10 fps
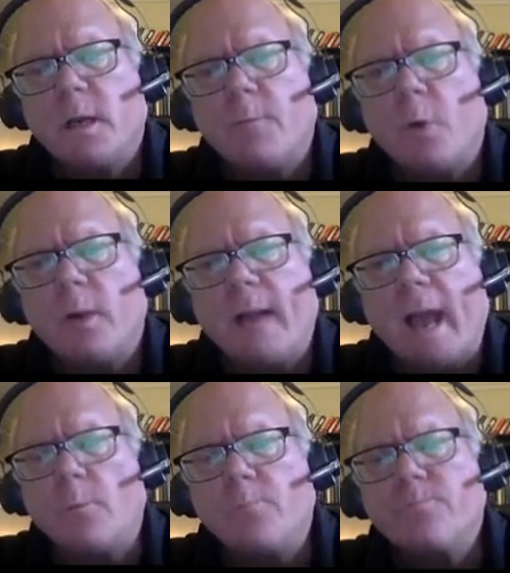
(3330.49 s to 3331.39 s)
pointed
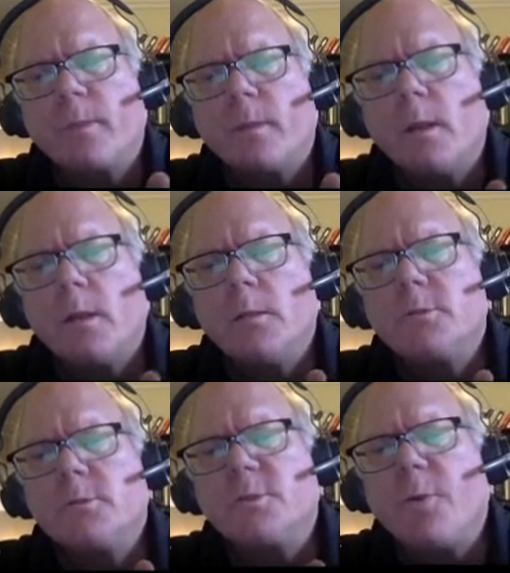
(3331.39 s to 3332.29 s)
out,
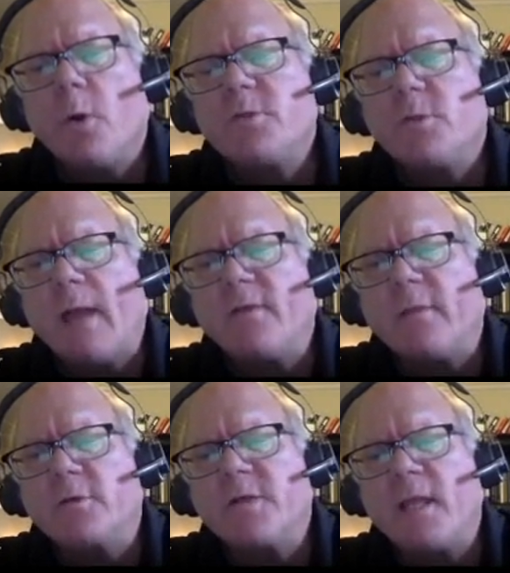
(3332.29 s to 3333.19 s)
suppose you have
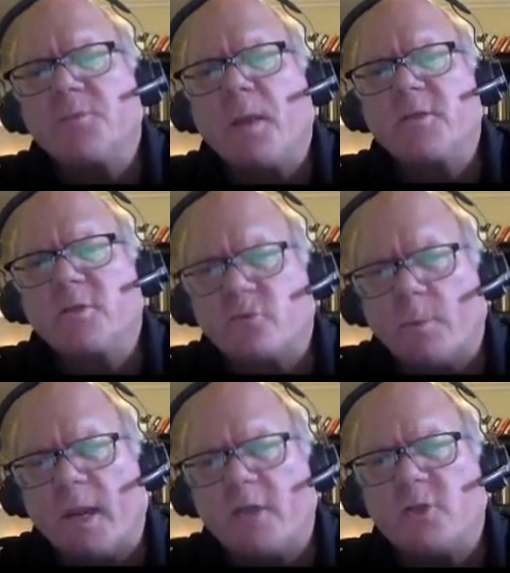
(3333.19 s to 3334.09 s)
either taste-based
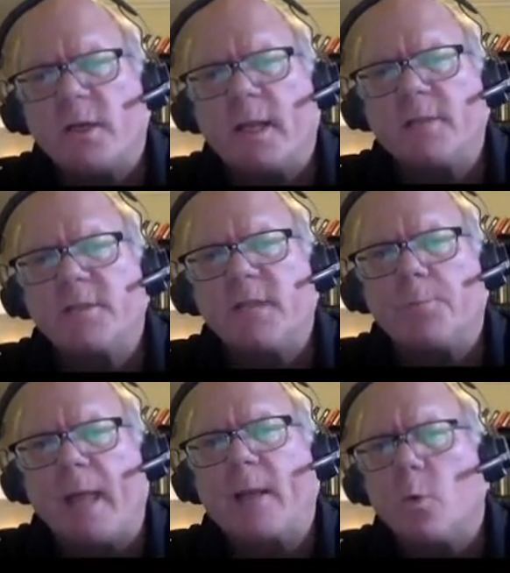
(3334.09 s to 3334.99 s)
discrimination against, say,
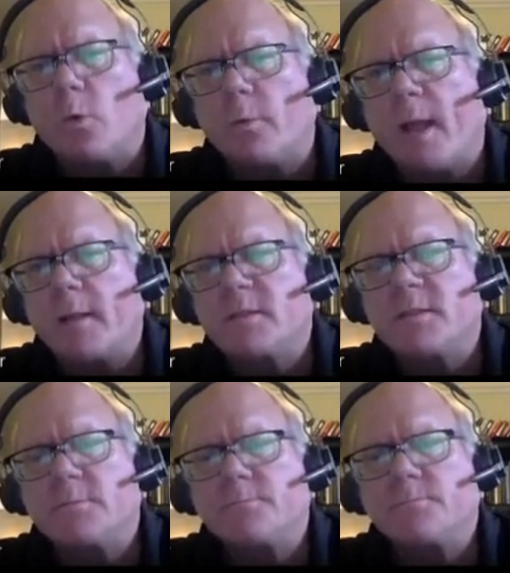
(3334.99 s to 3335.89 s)
black
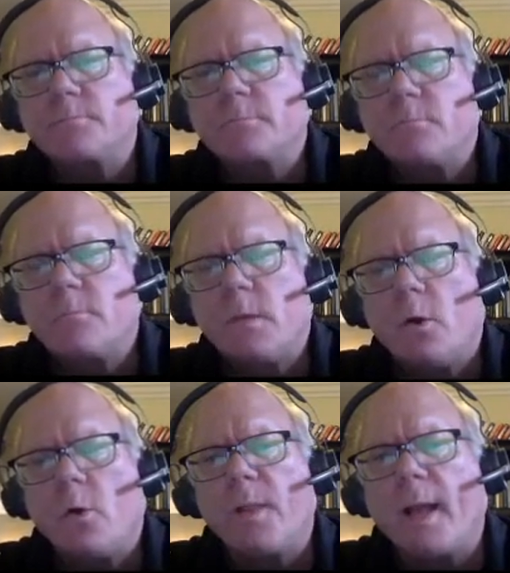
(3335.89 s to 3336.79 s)
quarterbacks,
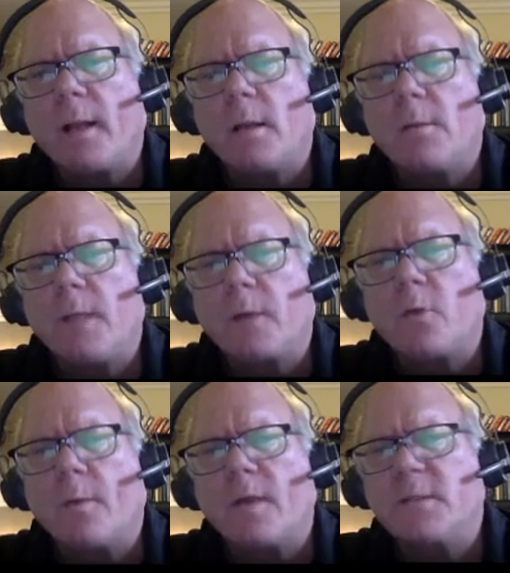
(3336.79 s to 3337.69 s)
or black
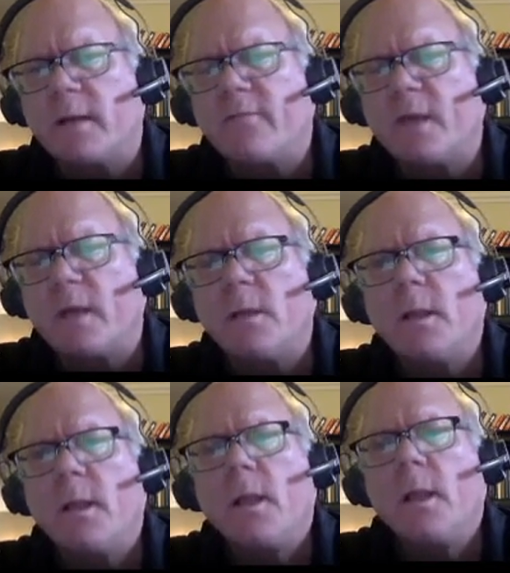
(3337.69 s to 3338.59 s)
quarterbacks in the NFL,
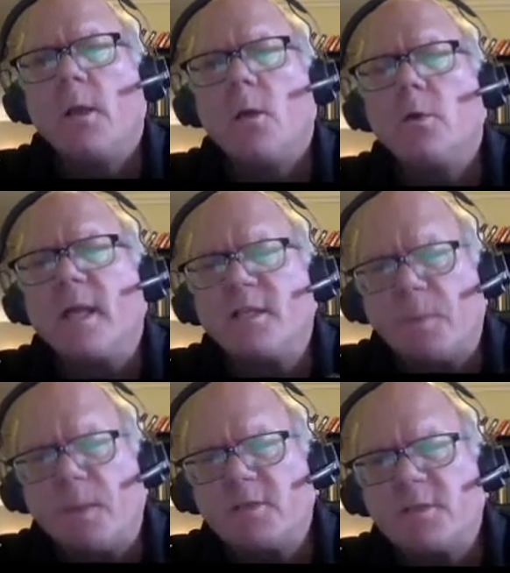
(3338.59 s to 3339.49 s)

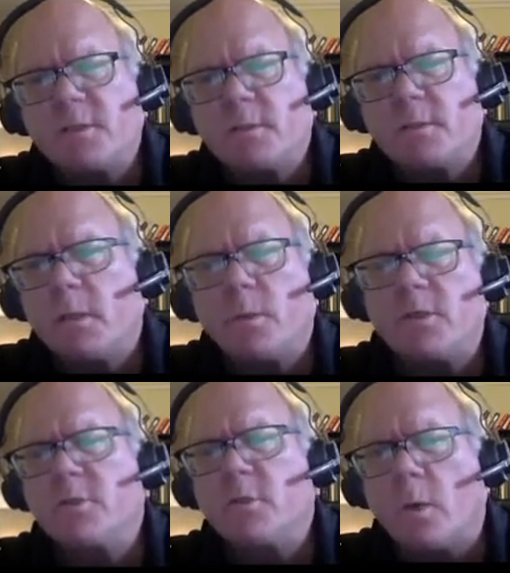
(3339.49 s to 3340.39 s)
taste-based, we
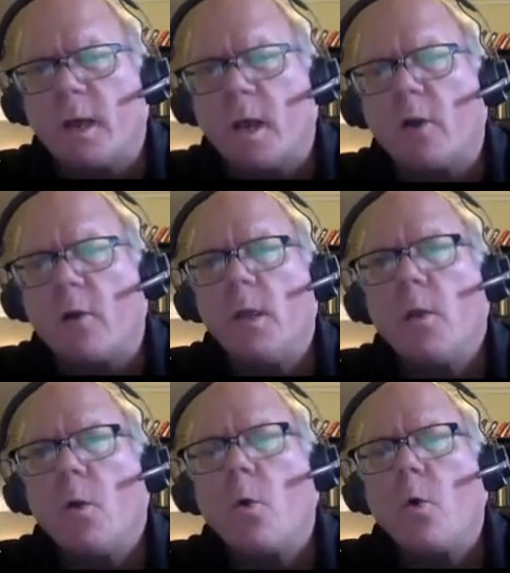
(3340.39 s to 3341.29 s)
just don't want to hire them,
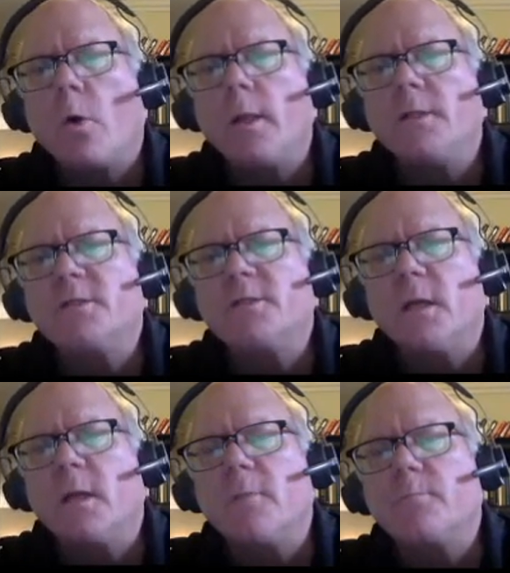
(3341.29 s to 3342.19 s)
or it's
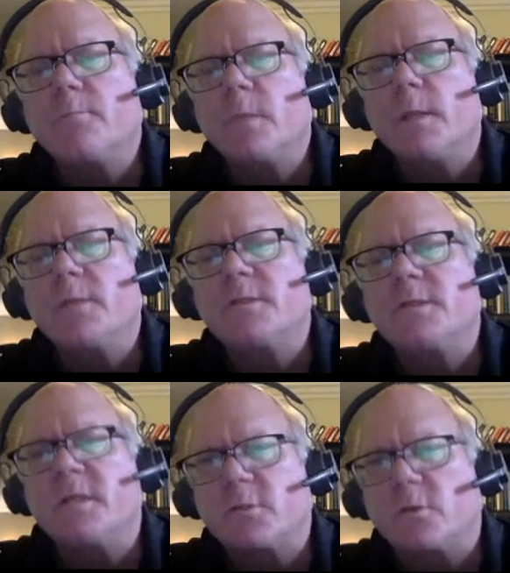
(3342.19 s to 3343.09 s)

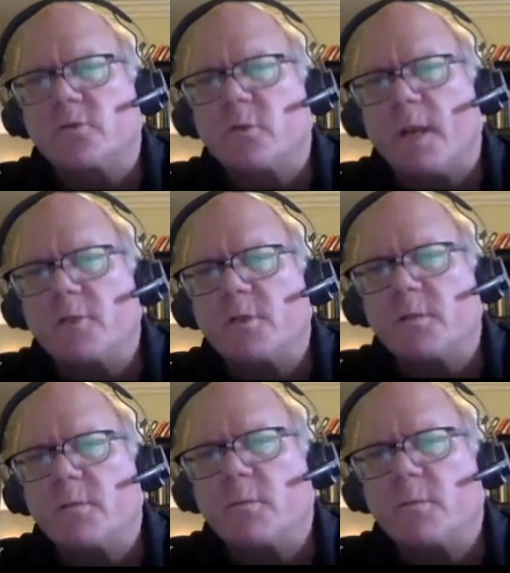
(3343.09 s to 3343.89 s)
statistical discrimination.